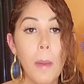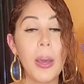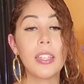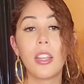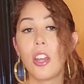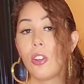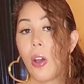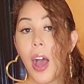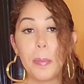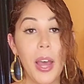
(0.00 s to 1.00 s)
But he said, you
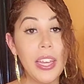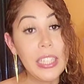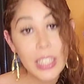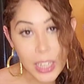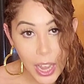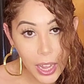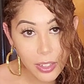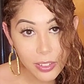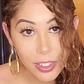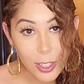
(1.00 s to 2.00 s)
know, I'm not into
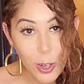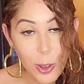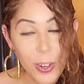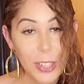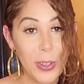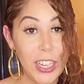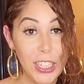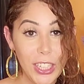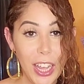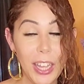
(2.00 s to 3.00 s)
that. You know, that's what
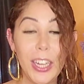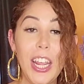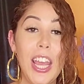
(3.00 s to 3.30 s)
he said.